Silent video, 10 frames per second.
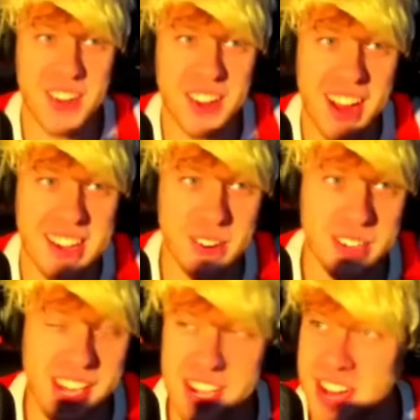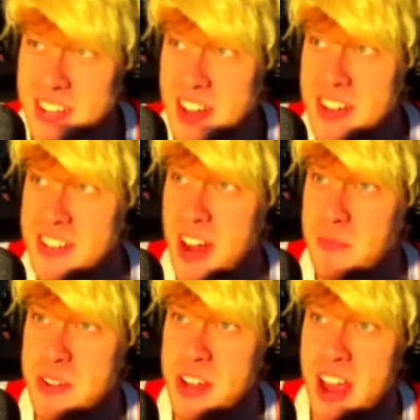I don't get that any time
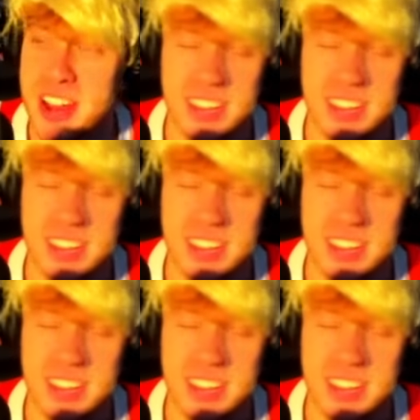of day.